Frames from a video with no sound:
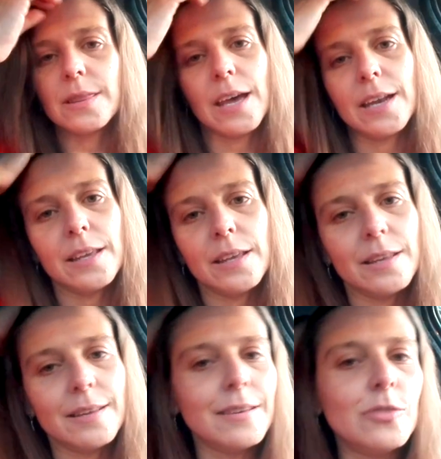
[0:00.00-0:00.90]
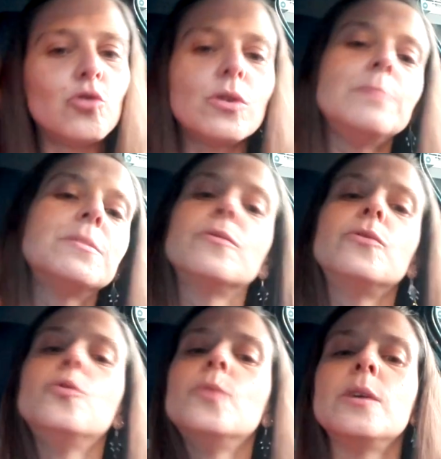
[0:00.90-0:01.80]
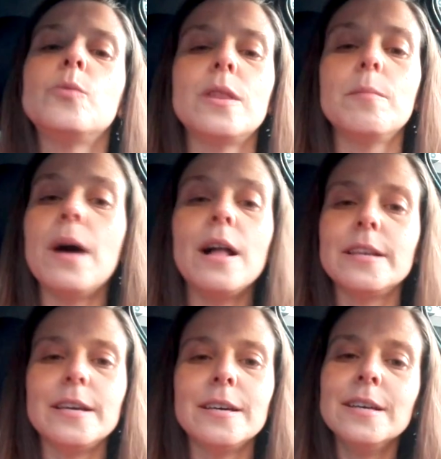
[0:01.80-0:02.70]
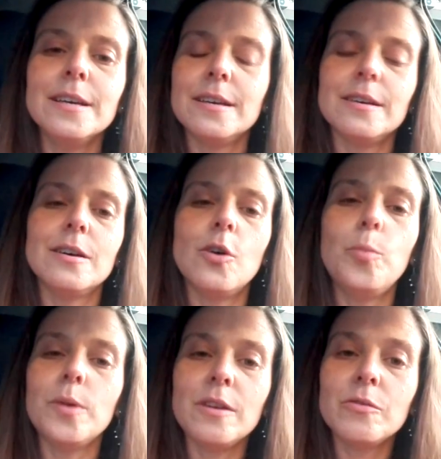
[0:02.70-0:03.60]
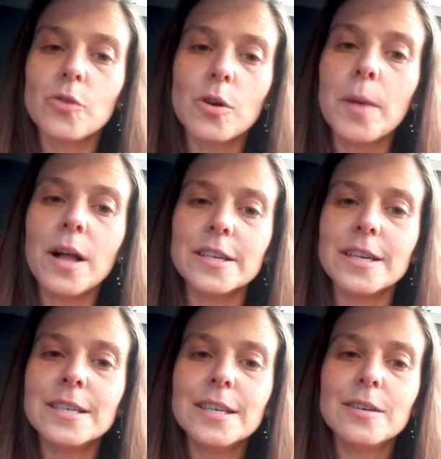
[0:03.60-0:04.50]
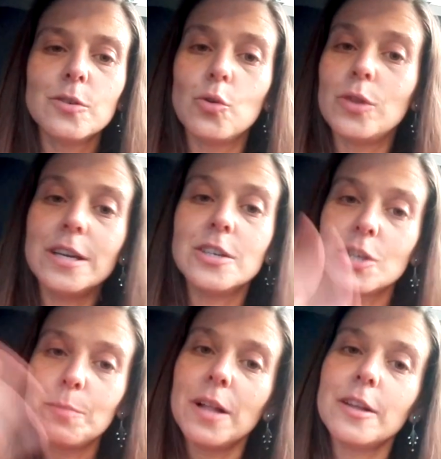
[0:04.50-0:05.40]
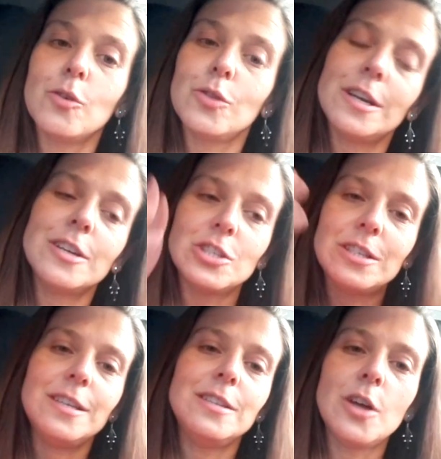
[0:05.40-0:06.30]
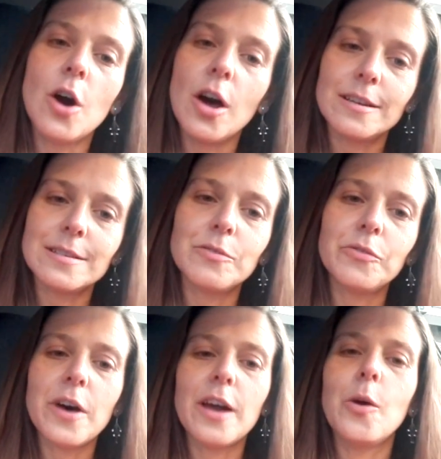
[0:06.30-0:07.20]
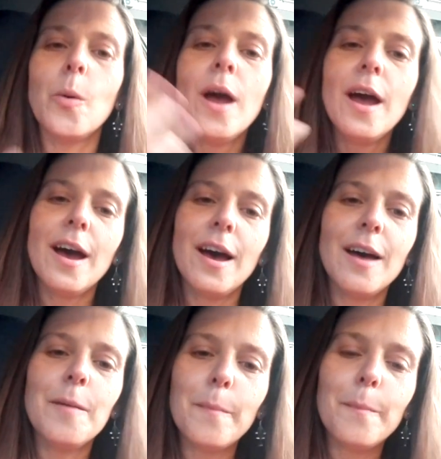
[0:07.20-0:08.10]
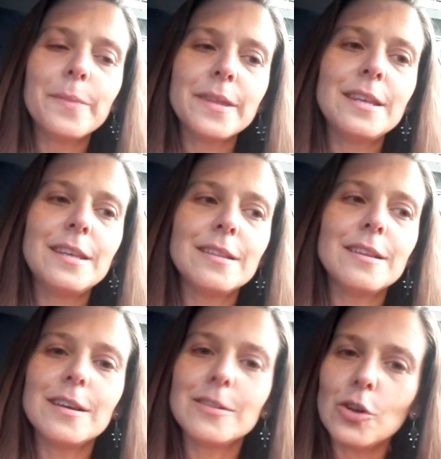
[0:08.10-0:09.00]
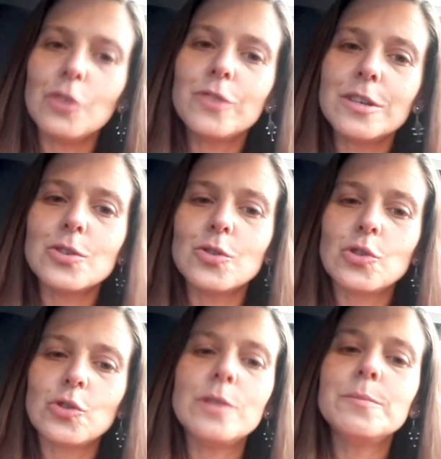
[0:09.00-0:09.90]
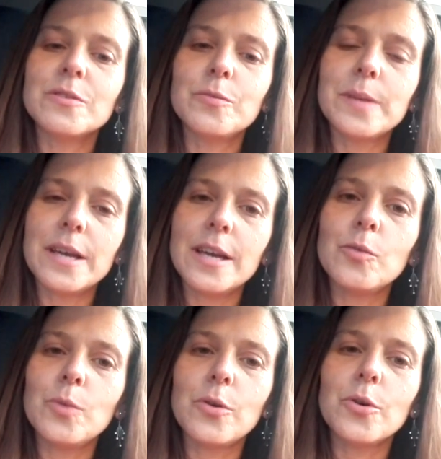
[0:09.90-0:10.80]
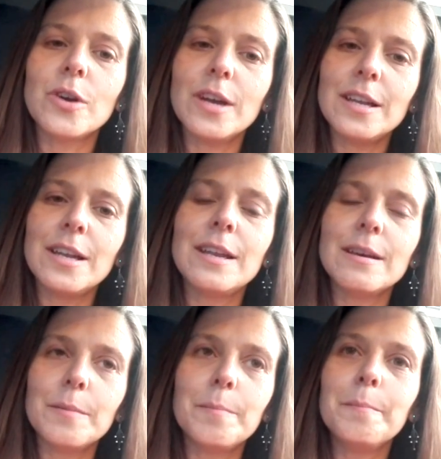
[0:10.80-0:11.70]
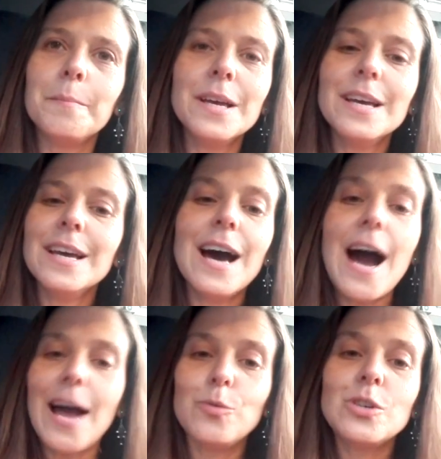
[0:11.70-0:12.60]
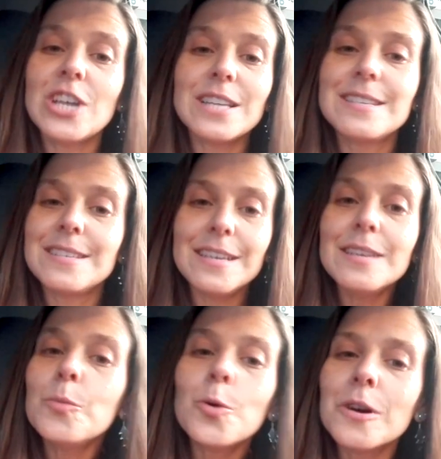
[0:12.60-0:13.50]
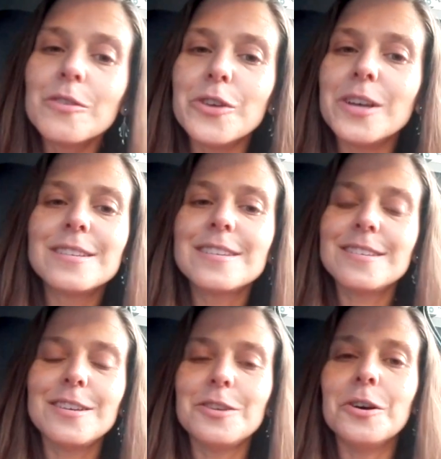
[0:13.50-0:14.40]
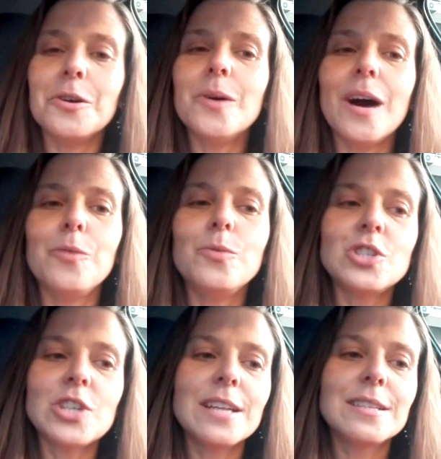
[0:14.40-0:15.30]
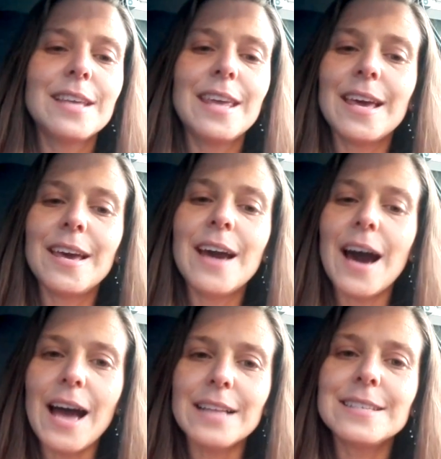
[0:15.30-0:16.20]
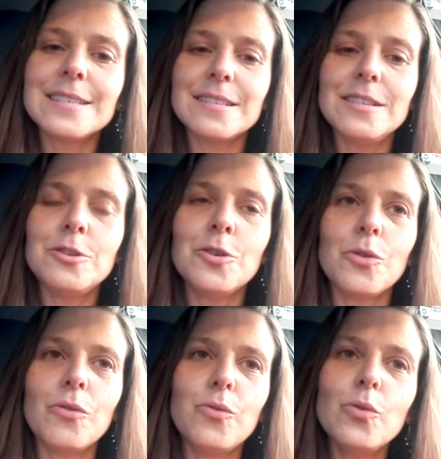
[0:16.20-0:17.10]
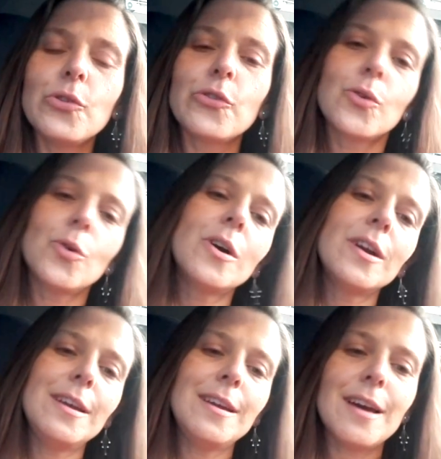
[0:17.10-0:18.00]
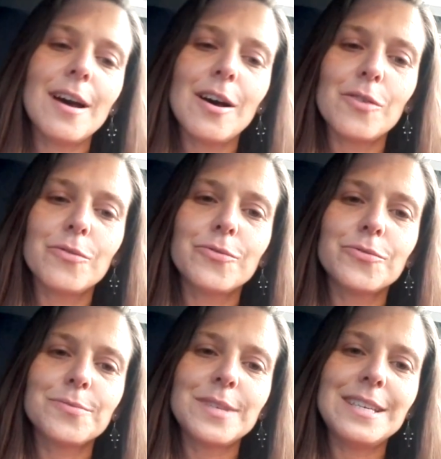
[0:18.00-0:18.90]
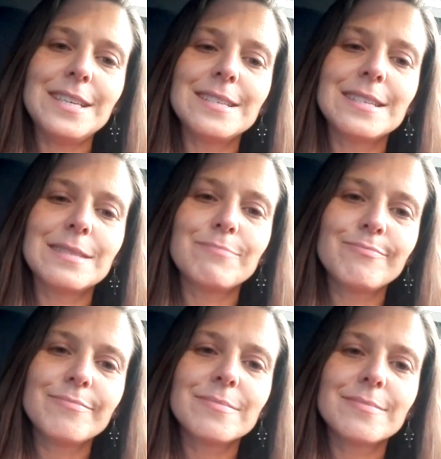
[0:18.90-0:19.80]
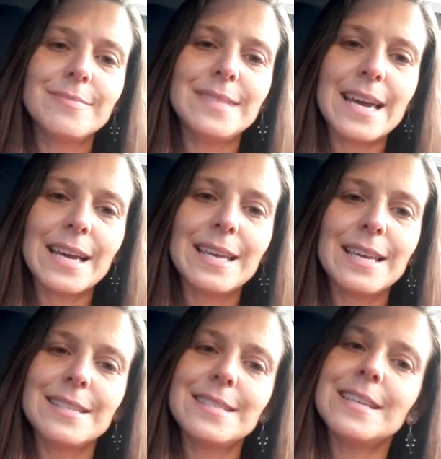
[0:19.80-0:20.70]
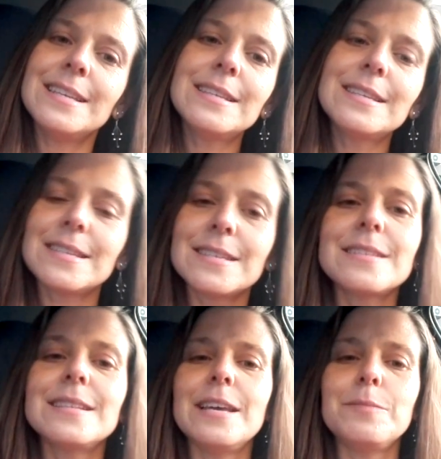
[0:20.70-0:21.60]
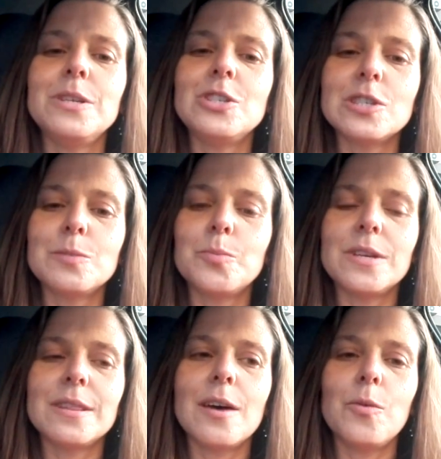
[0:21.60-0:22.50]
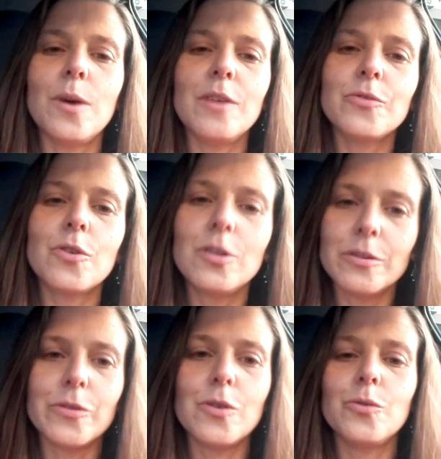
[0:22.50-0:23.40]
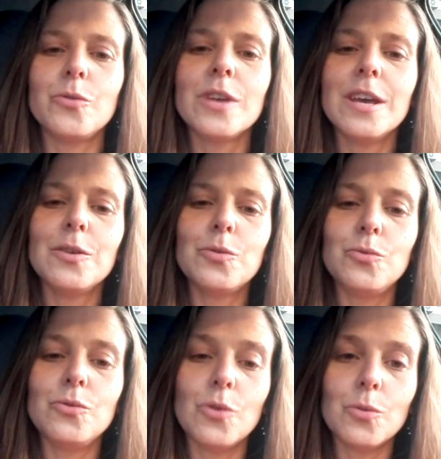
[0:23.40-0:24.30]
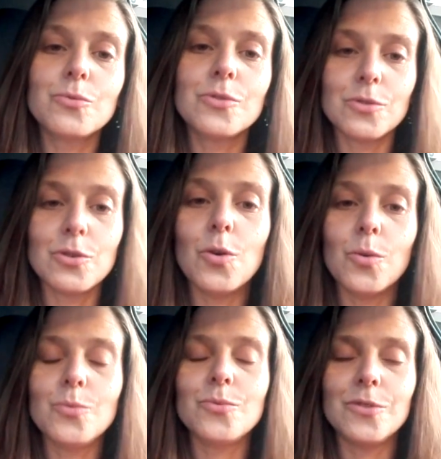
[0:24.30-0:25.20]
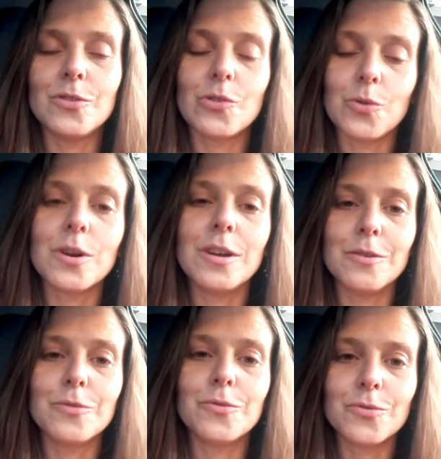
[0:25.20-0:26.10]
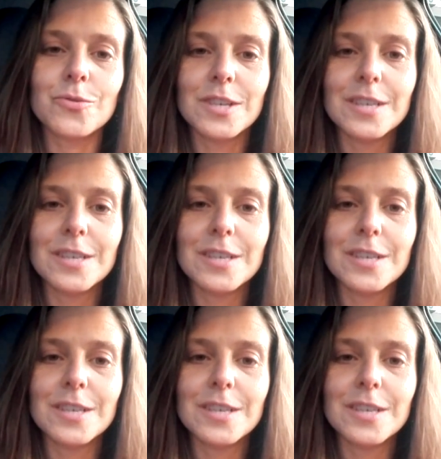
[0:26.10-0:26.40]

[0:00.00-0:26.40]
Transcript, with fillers: that he, he dreams of doing with Amalia, uh, opening for Amalia Rodrigues, Amalia Rodrigues, the goddess of Fado. Um, he, the Antonio Variações dreams of playing with her, and um, I wish I'd seen more of it. You know, I wish I'd got you know the full story of his decadence, let me just put it that way, for all of those who don't know the story of